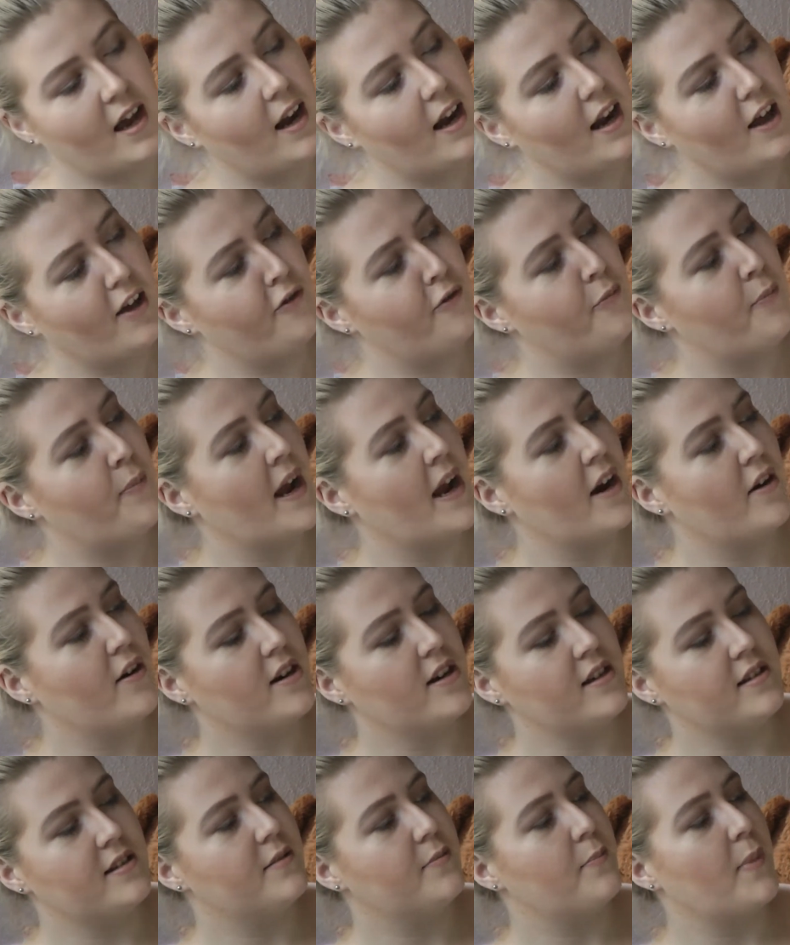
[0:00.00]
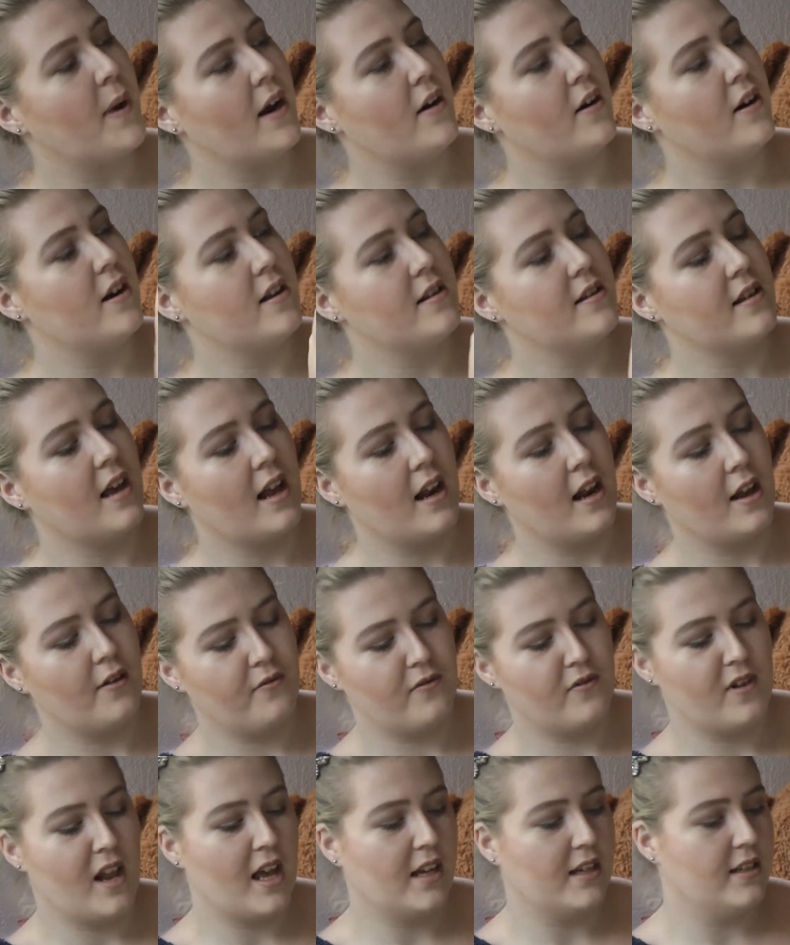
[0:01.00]
I love Paris, Paris, I love
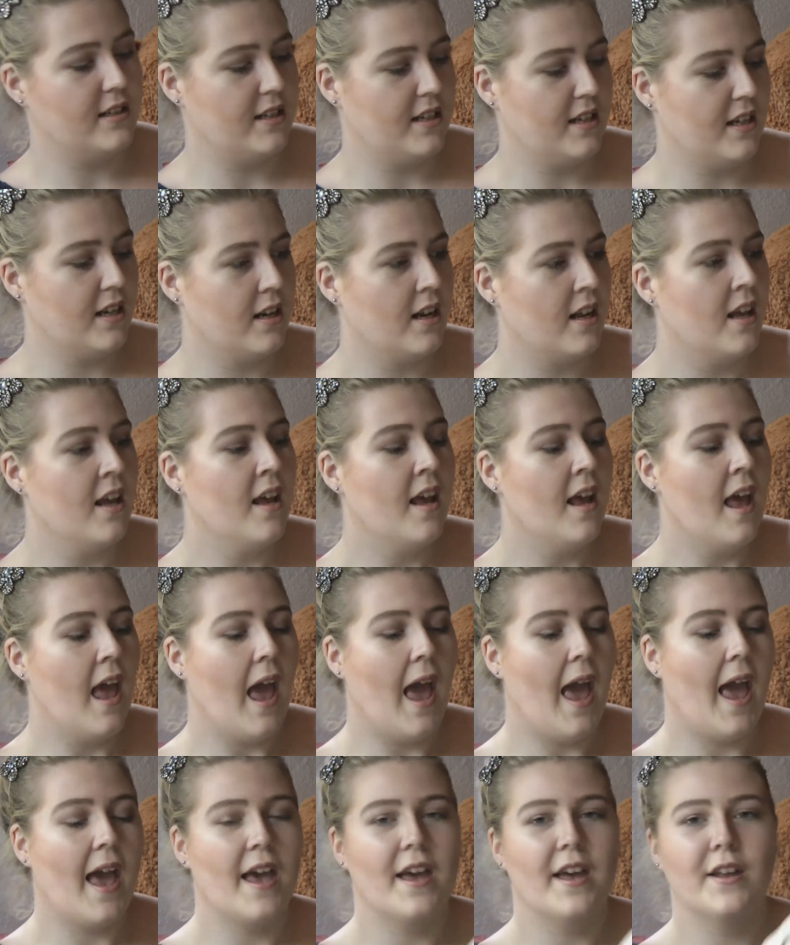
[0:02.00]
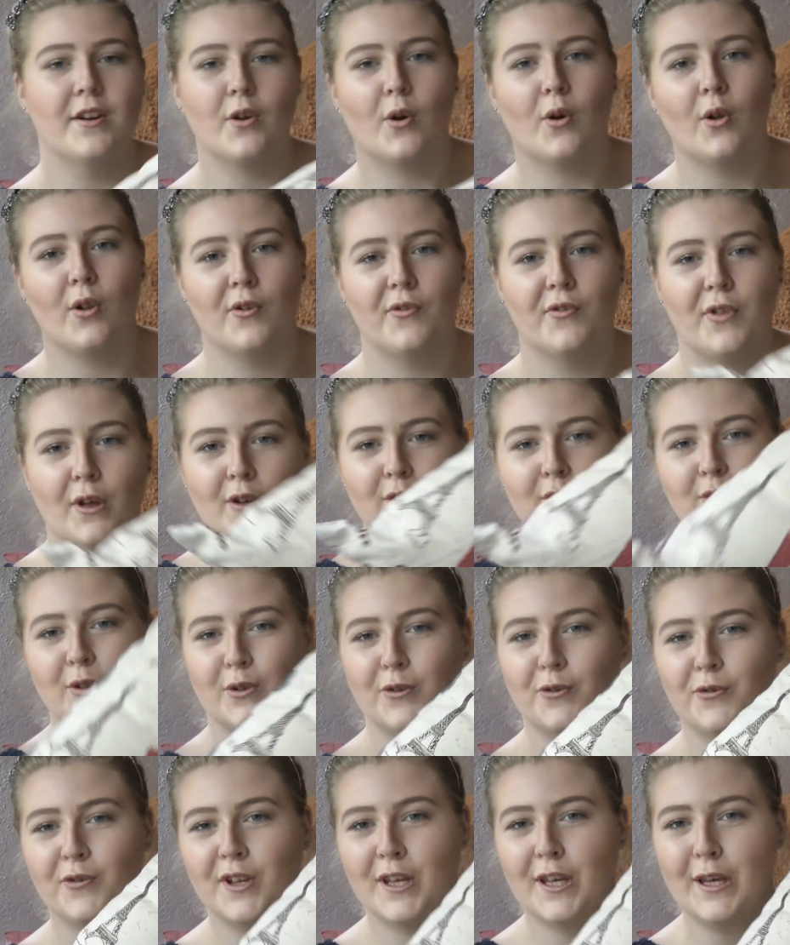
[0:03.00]
London, and all of those
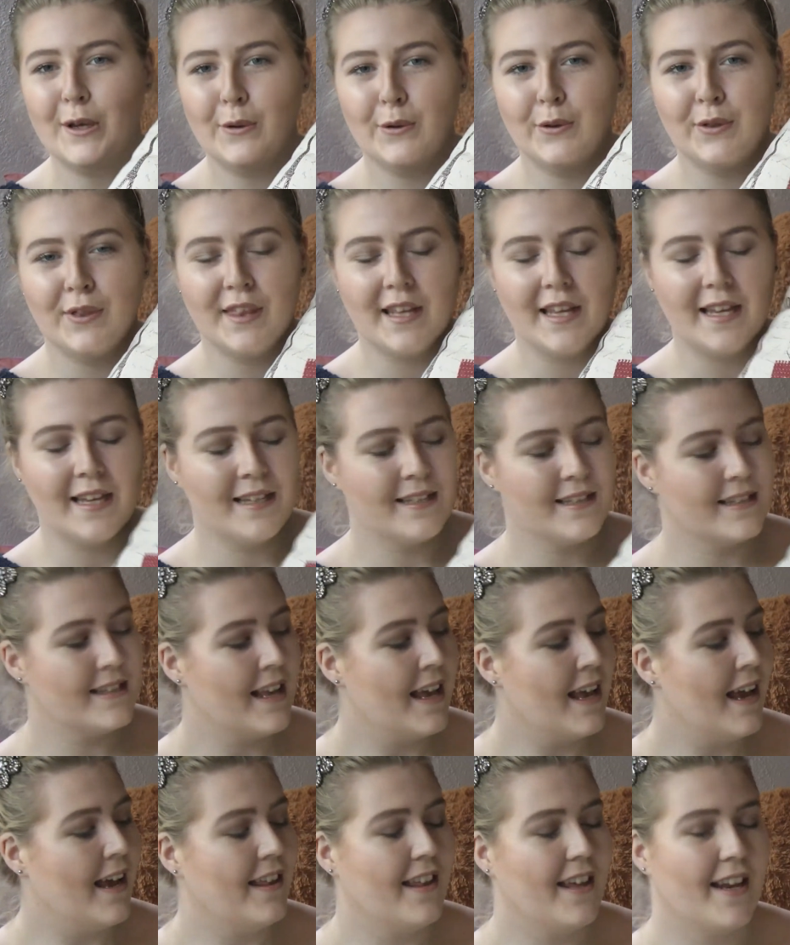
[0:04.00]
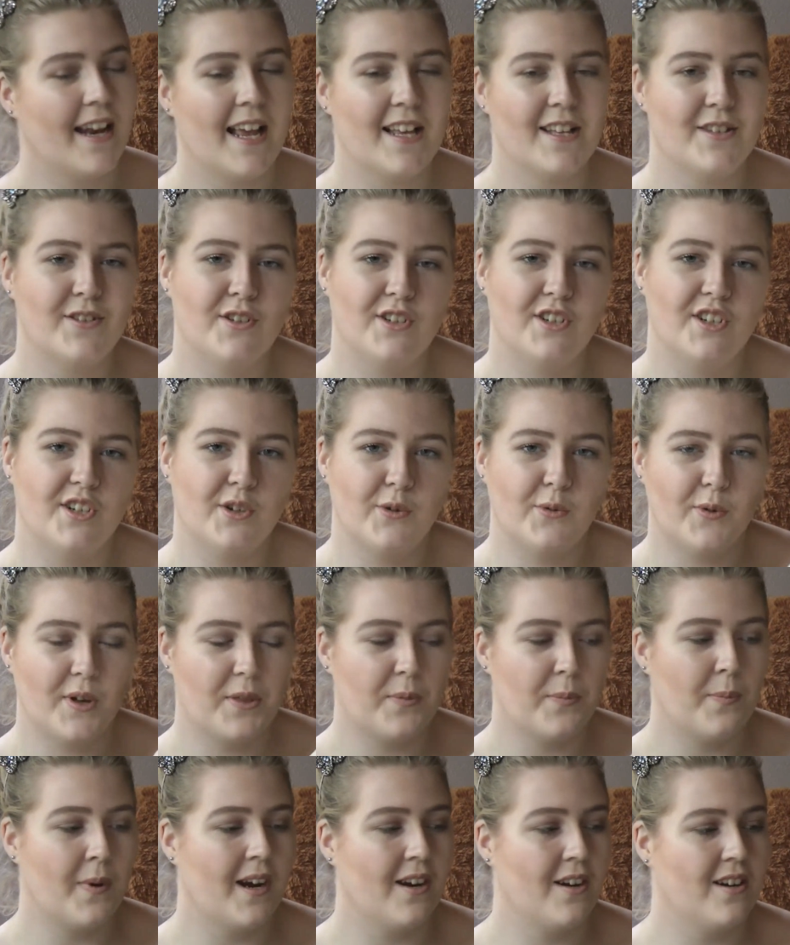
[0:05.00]
sort of cute things that has to do
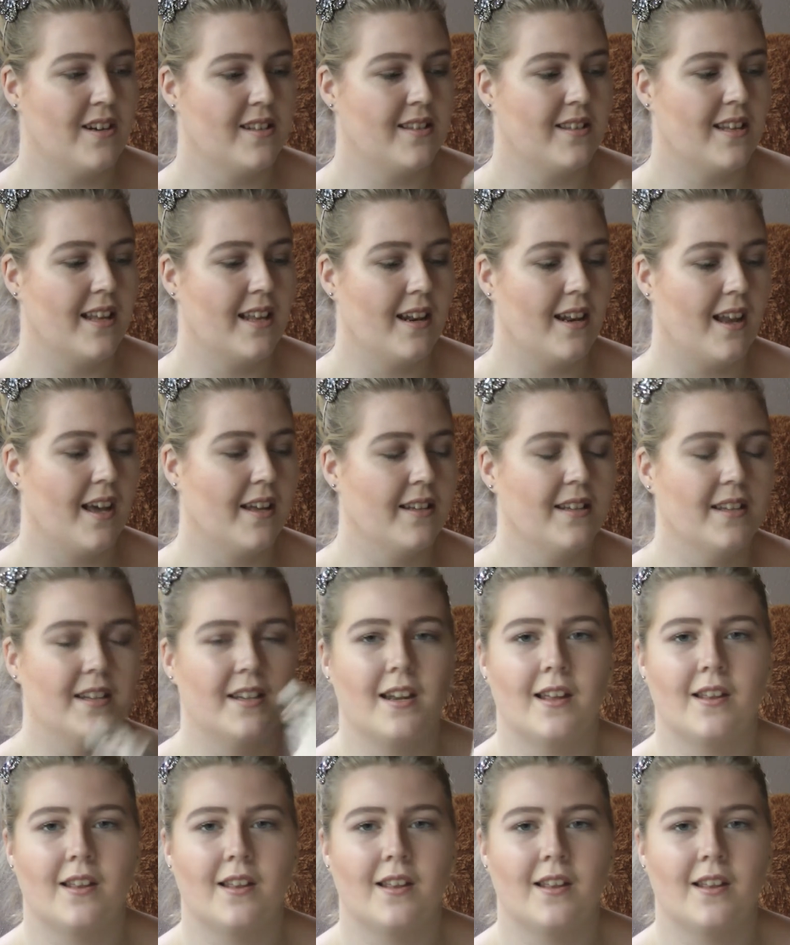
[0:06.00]
with Paris and London.